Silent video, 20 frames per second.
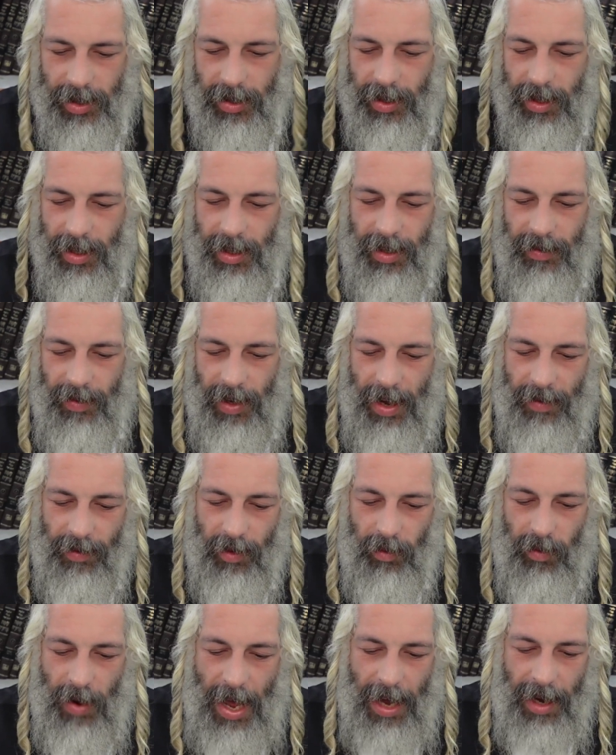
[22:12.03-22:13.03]
to her. He didn't even have
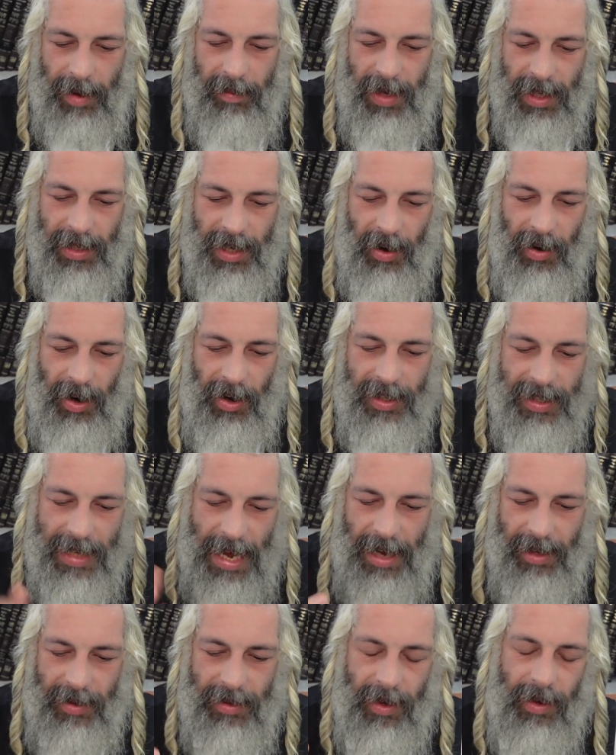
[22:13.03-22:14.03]
to rak mitkarer
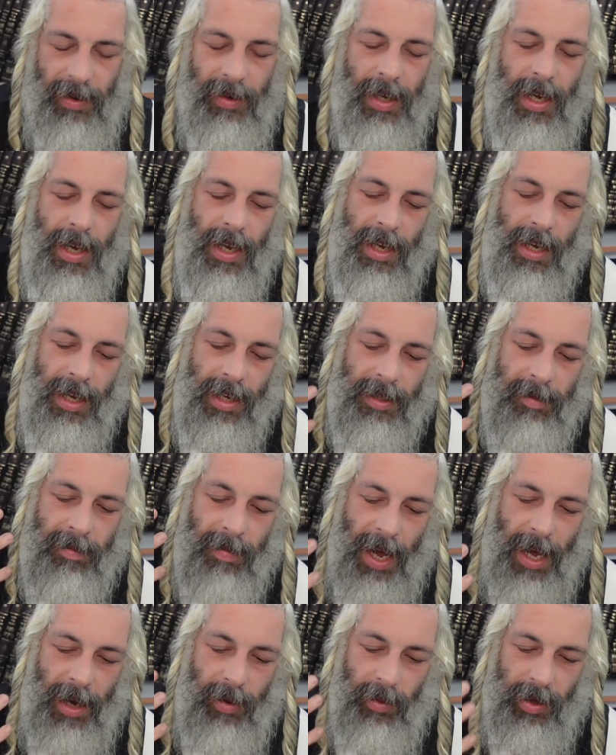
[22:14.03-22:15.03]
daito. His
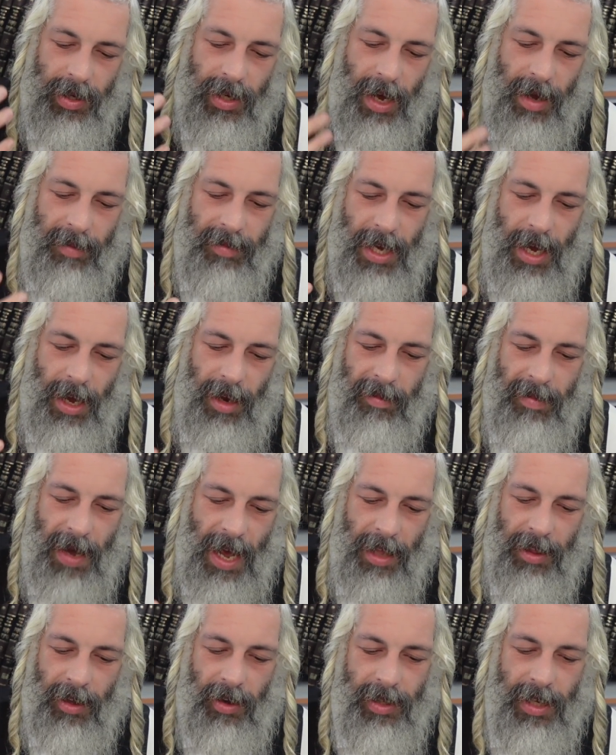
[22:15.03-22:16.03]
mind would calm down.
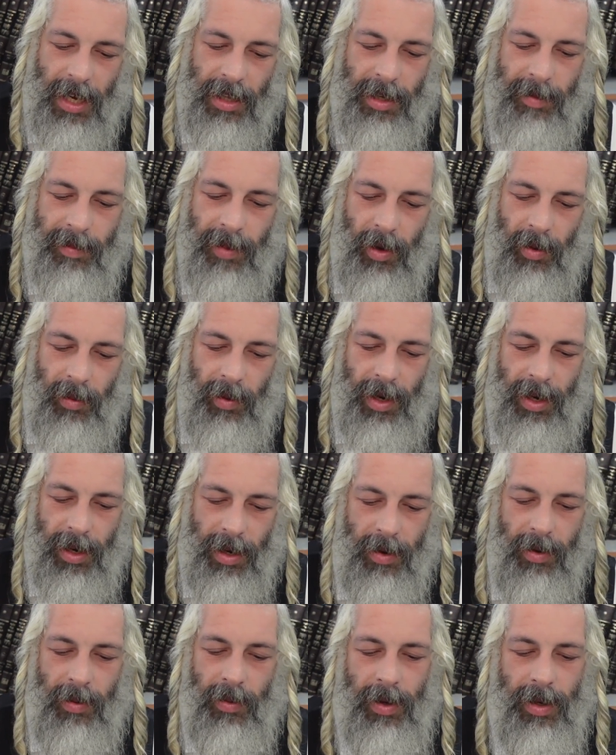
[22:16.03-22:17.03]
Ba'alot alibo, when
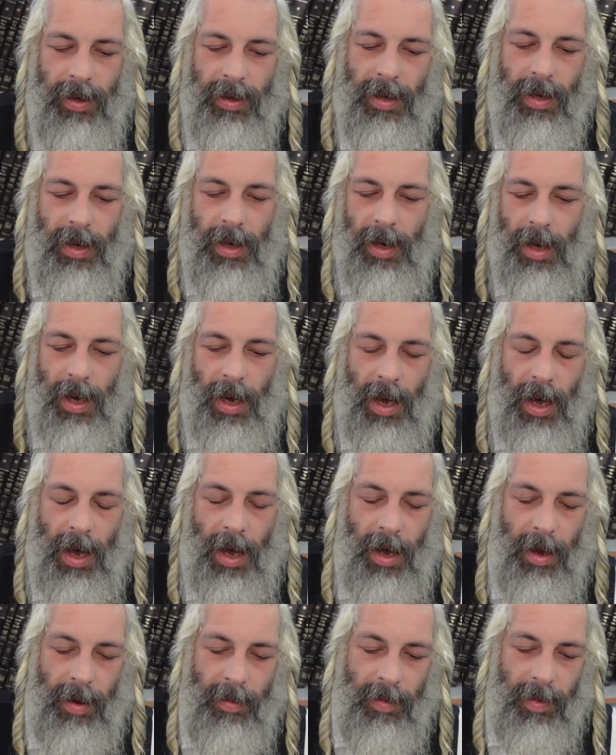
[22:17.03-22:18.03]
it would
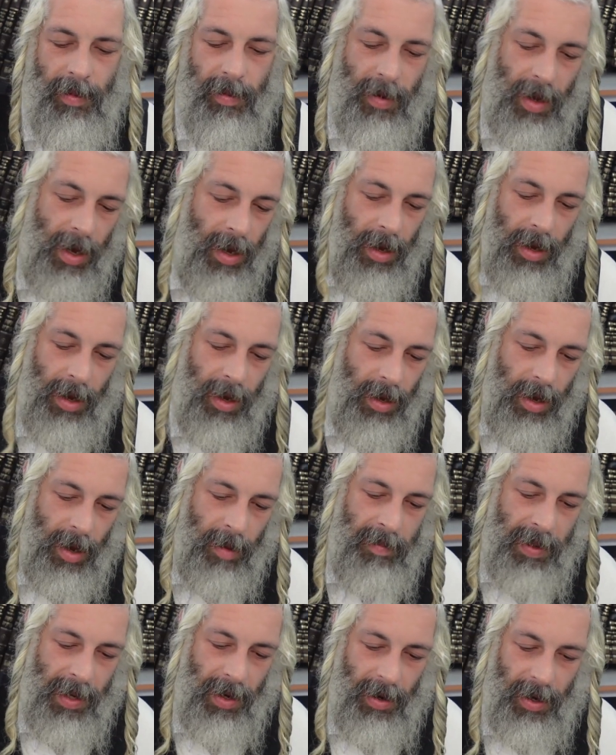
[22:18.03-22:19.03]

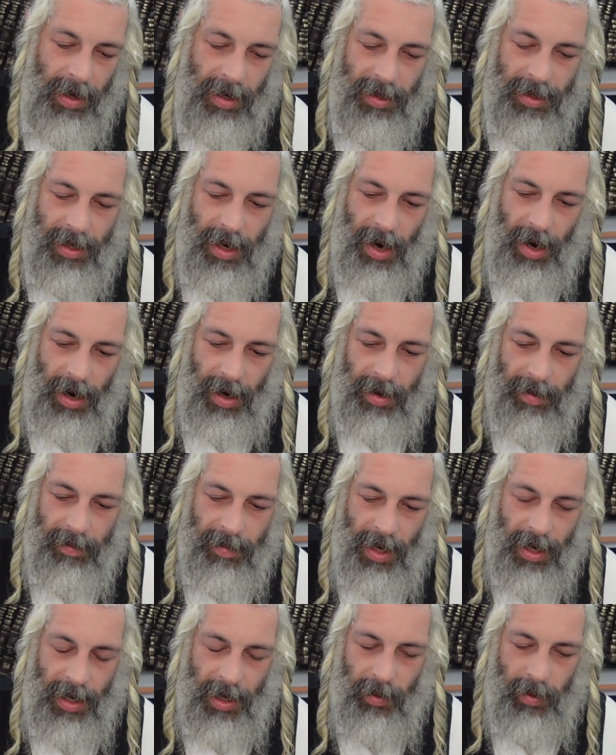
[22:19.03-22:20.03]
appear in his heart,
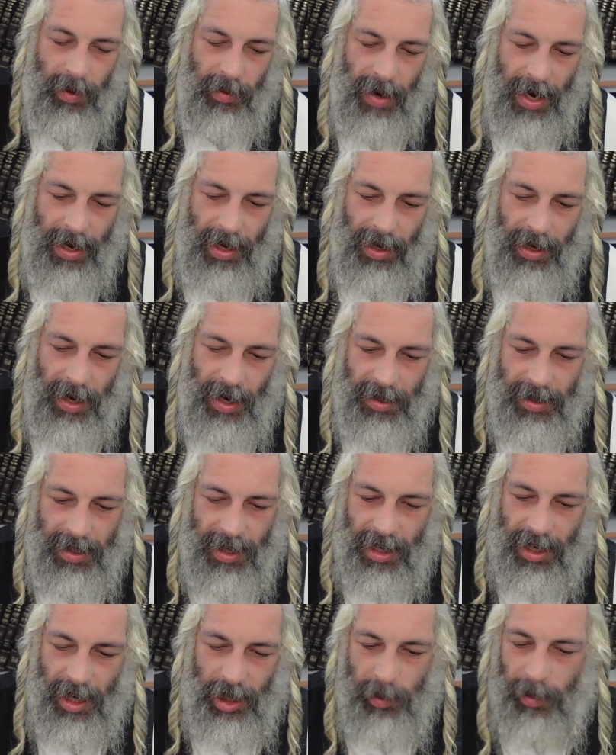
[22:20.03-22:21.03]
meaning he would recognize,
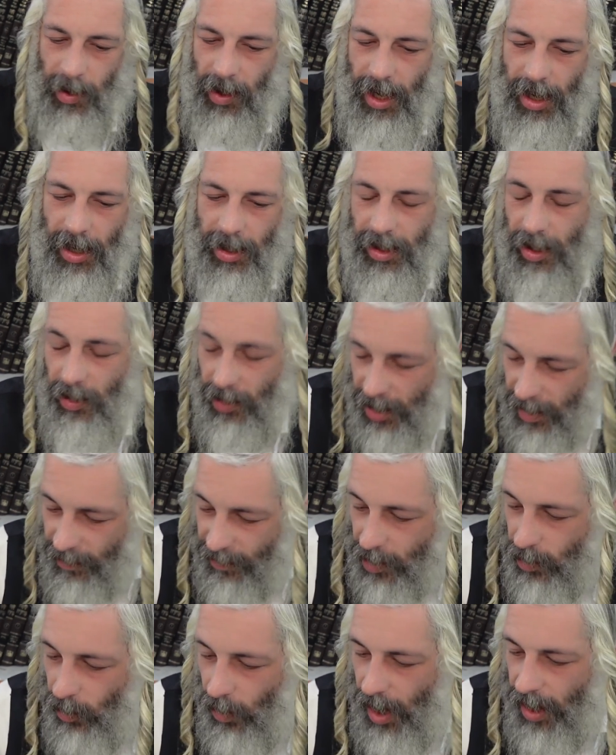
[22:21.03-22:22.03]
ki yesh muchanet lo, if
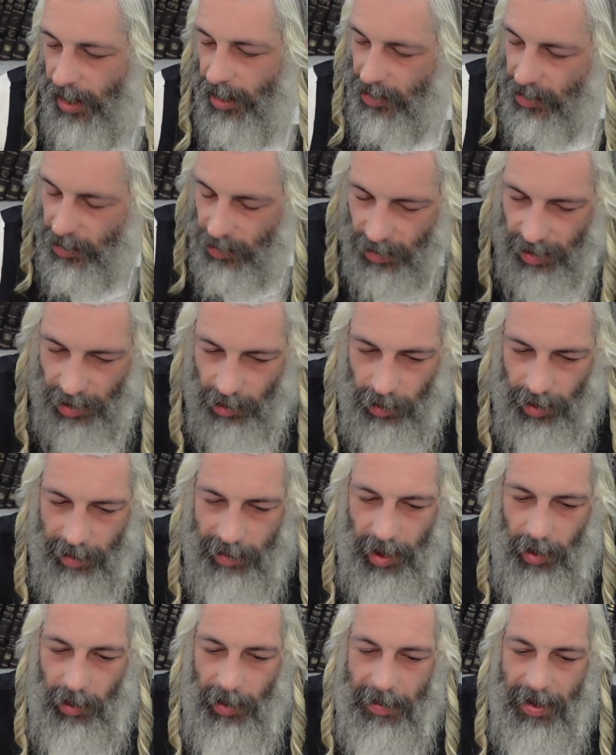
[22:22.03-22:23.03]
he wanted to, there would
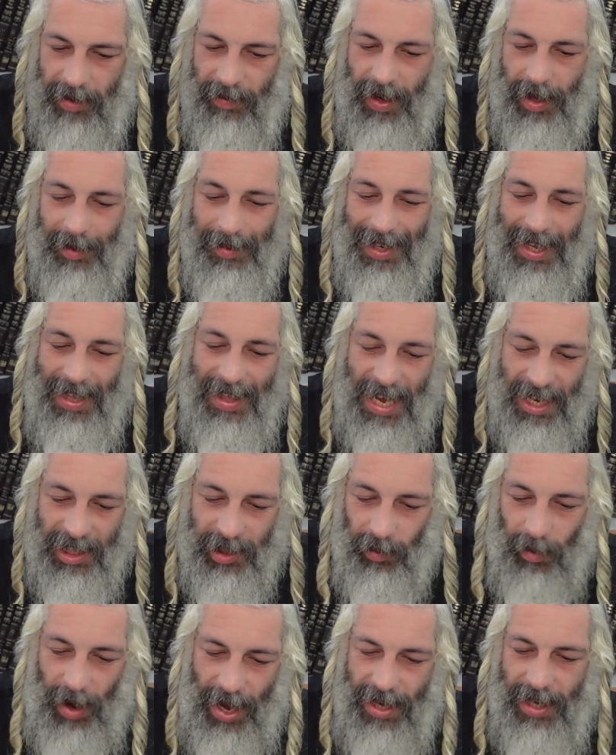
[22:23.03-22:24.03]
be a woman available, and
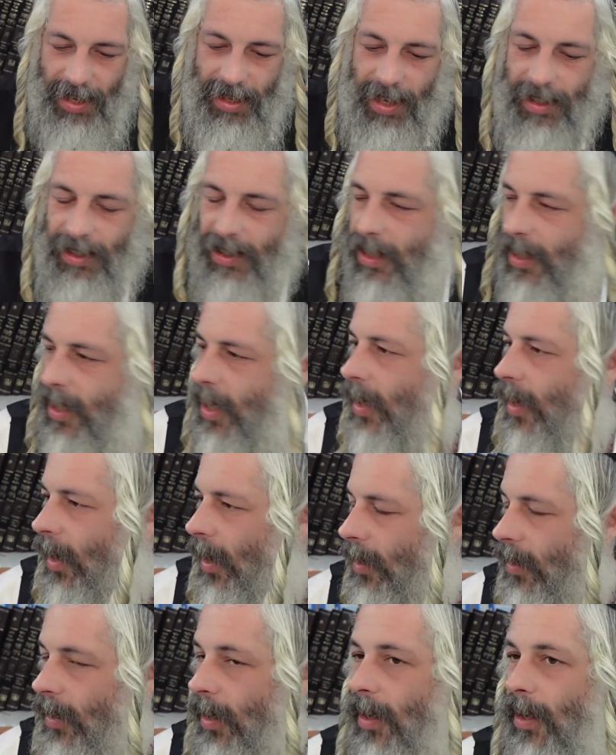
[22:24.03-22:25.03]
that's why he doesn't need
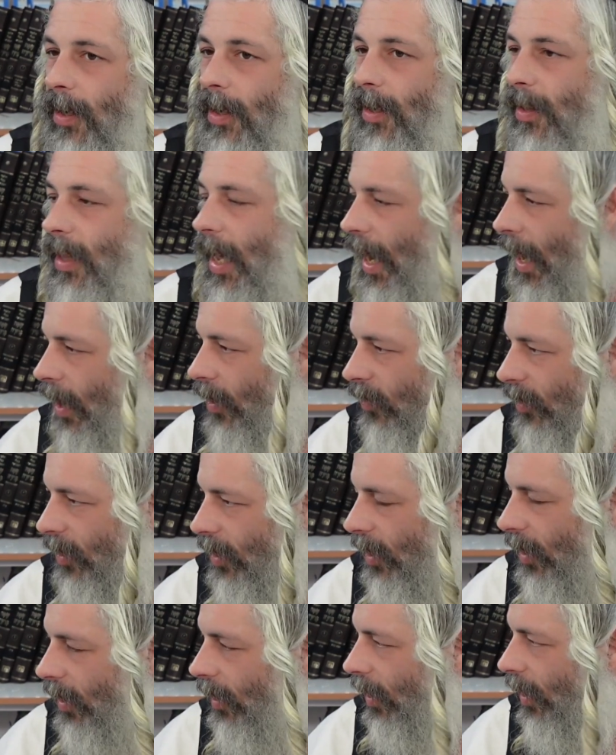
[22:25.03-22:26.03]
it. The
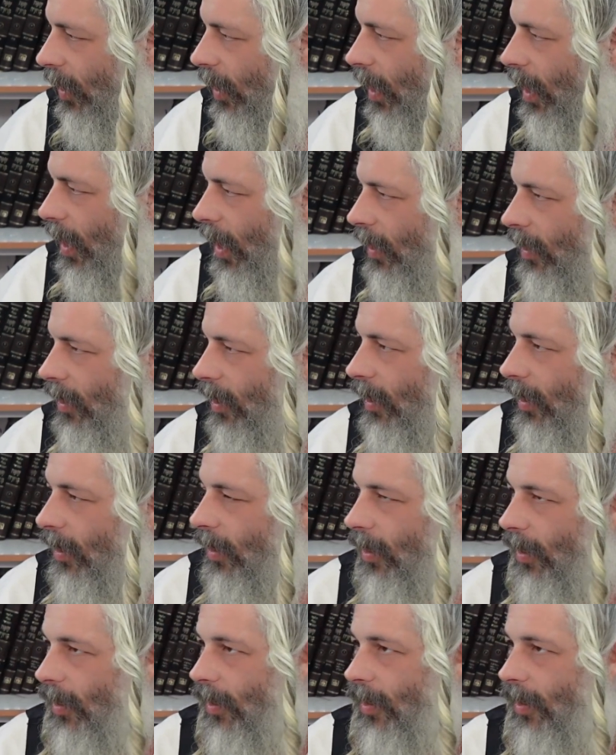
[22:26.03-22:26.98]
irony and the